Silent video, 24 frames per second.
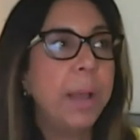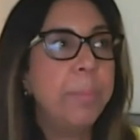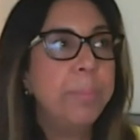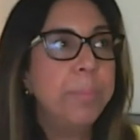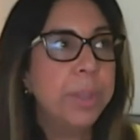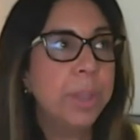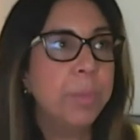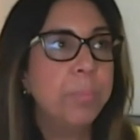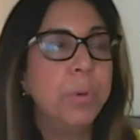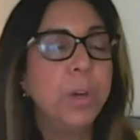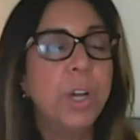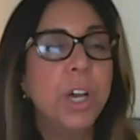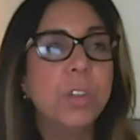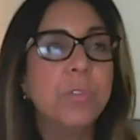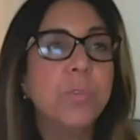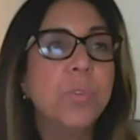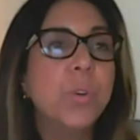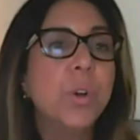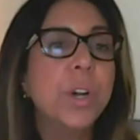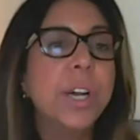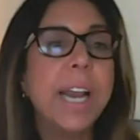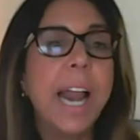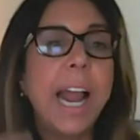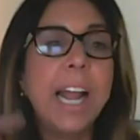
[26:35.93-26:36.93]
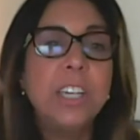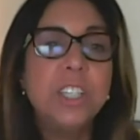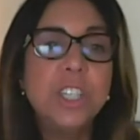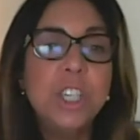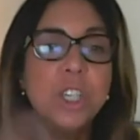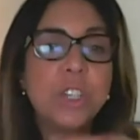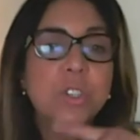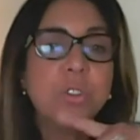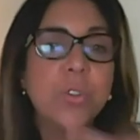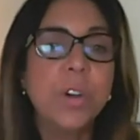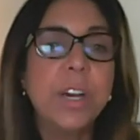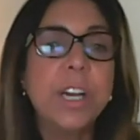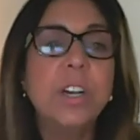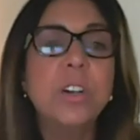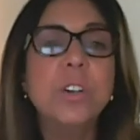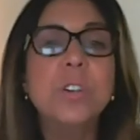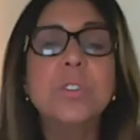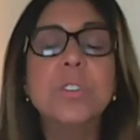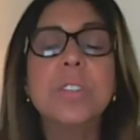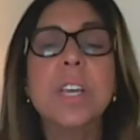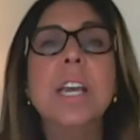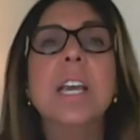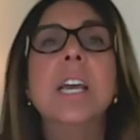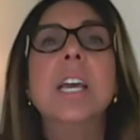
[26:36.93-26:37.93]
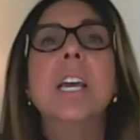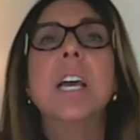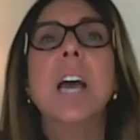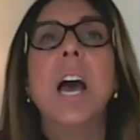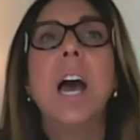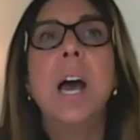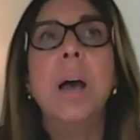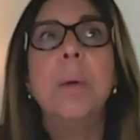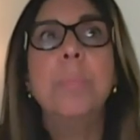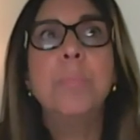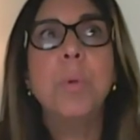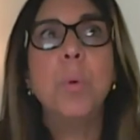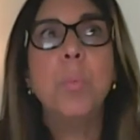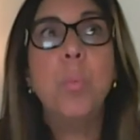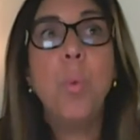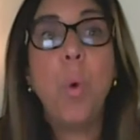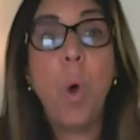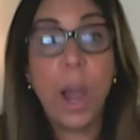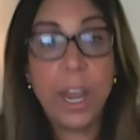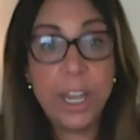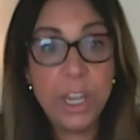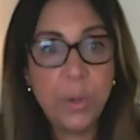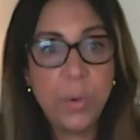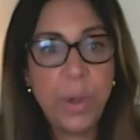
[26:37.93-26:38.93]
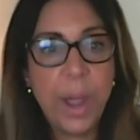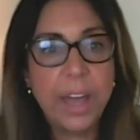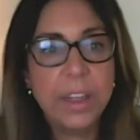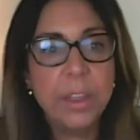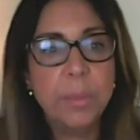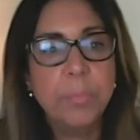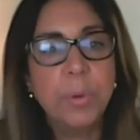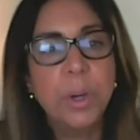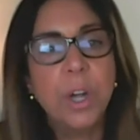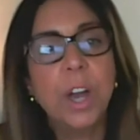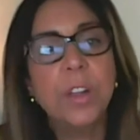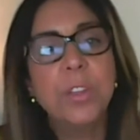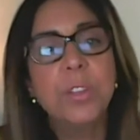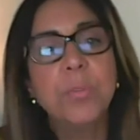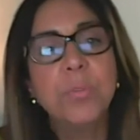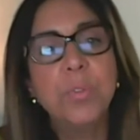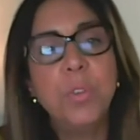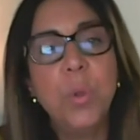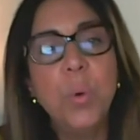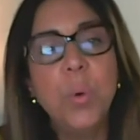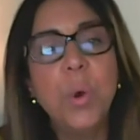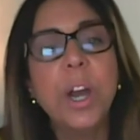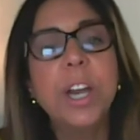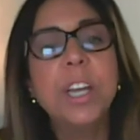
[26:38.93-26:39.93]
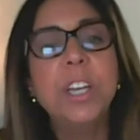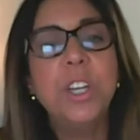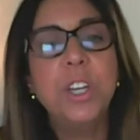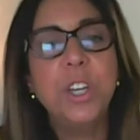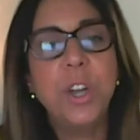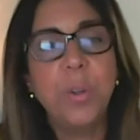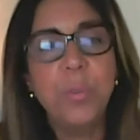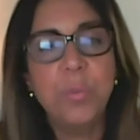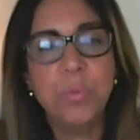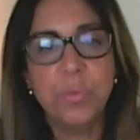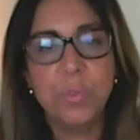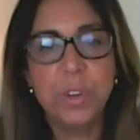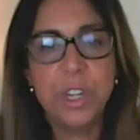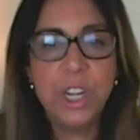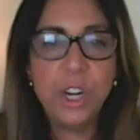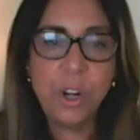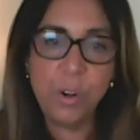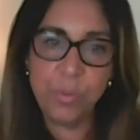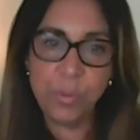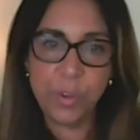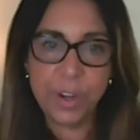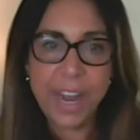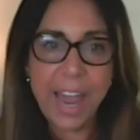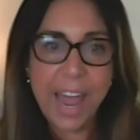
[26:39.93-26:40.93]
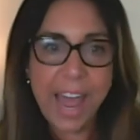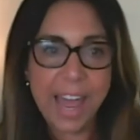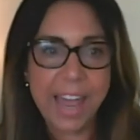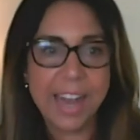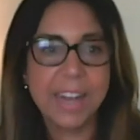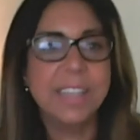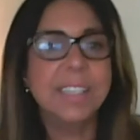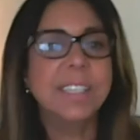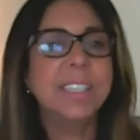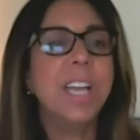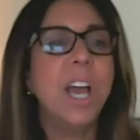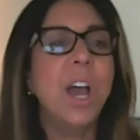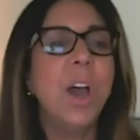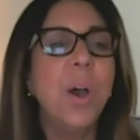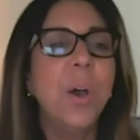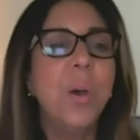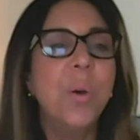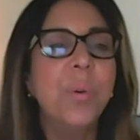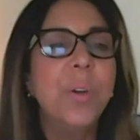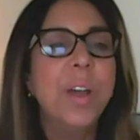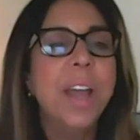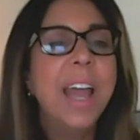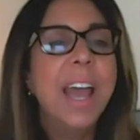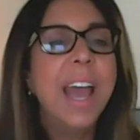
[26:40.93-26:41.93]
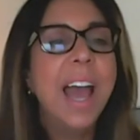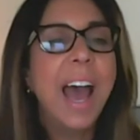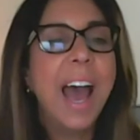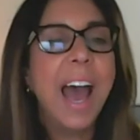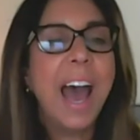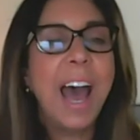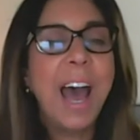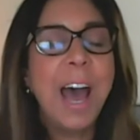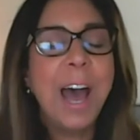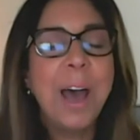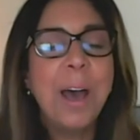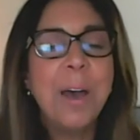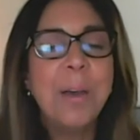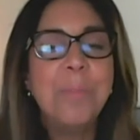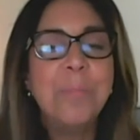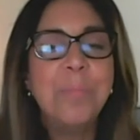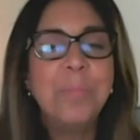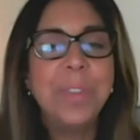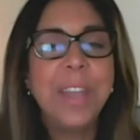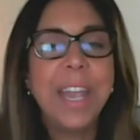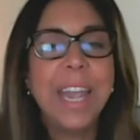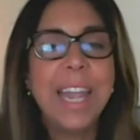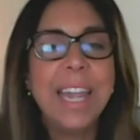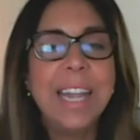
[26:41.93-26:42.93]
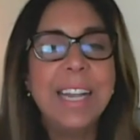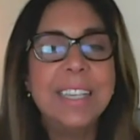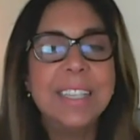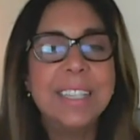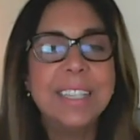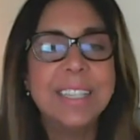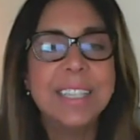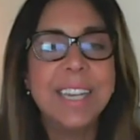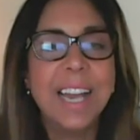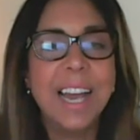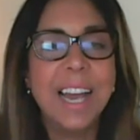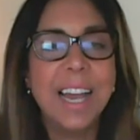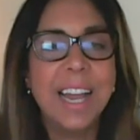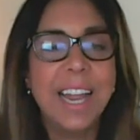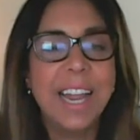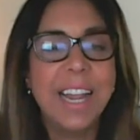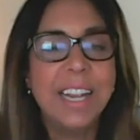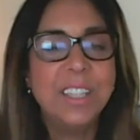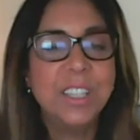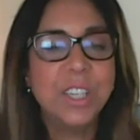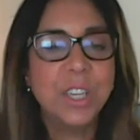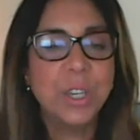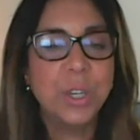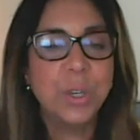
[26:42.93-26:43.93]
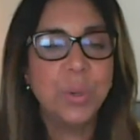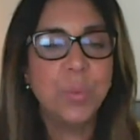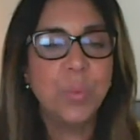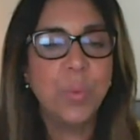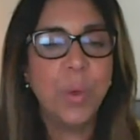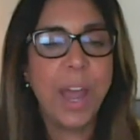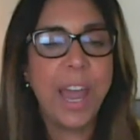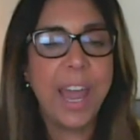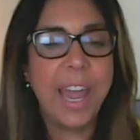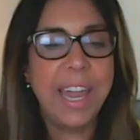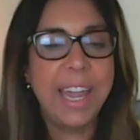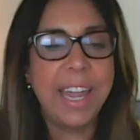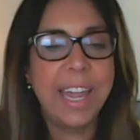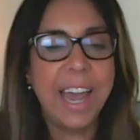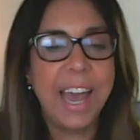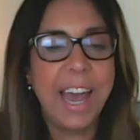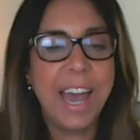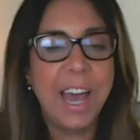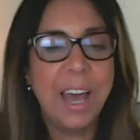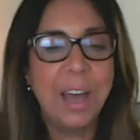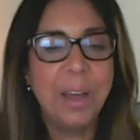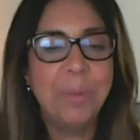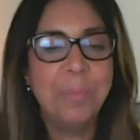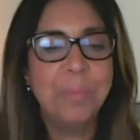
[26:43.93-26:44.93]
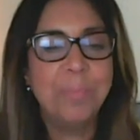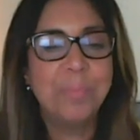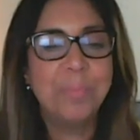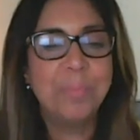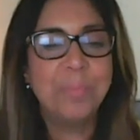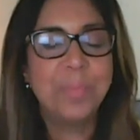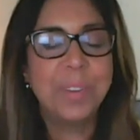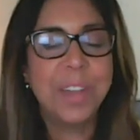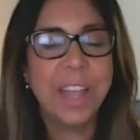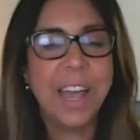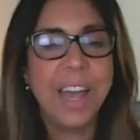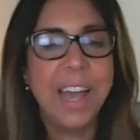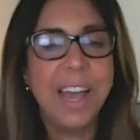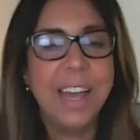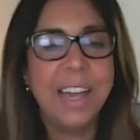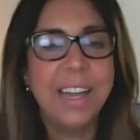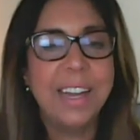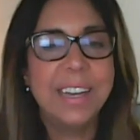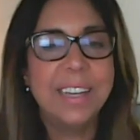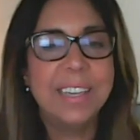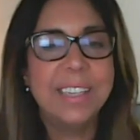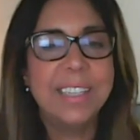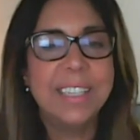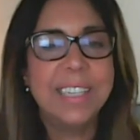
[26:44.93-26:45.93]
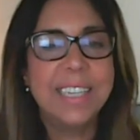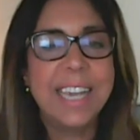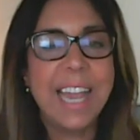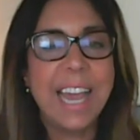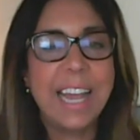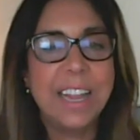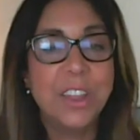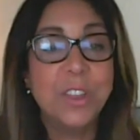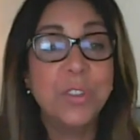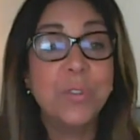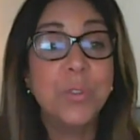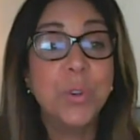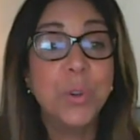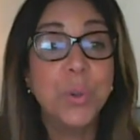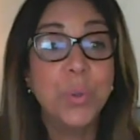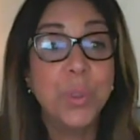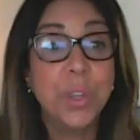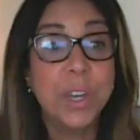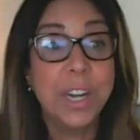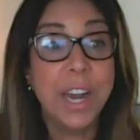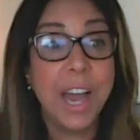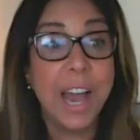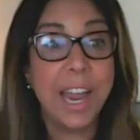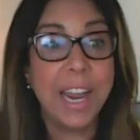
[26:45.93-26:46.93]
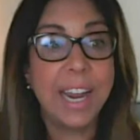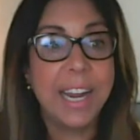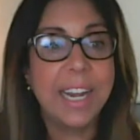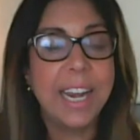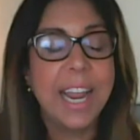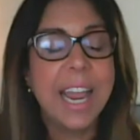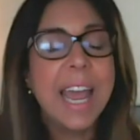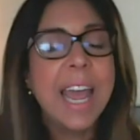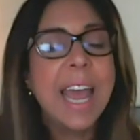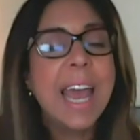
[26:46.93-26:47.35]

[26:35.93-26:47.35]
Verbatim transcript: I put the book on the floor. It actually triggers um, why you had the book on the floor, and you don't you don't forget. So um, it's uh, it's a good way um, uh, to get through the night.